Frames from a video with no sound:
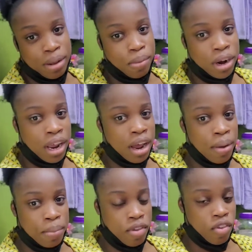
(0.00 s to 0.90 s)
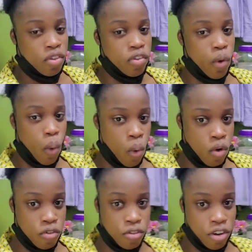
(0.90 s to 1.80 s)
but they got me
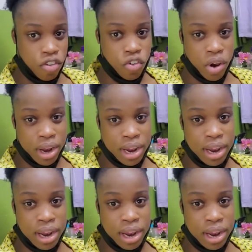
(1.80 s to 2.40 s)
so frustrated